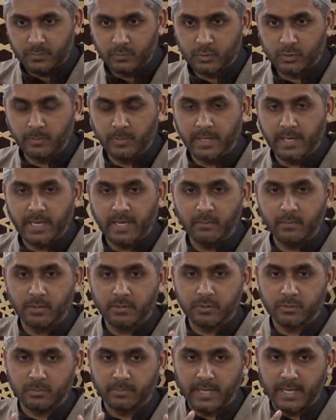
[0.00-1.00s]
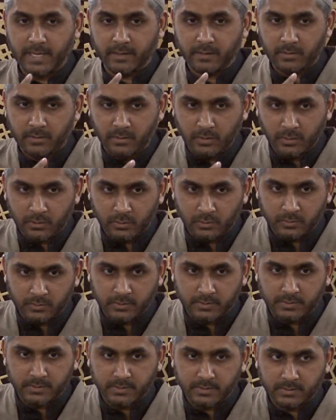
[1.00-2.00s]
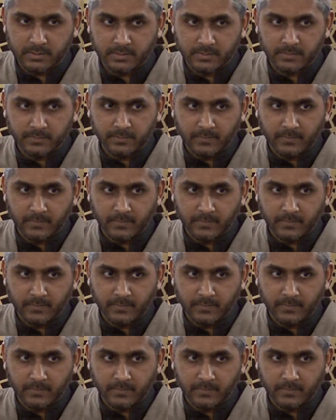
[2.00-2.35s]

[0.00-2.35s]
to be able to buy clothes,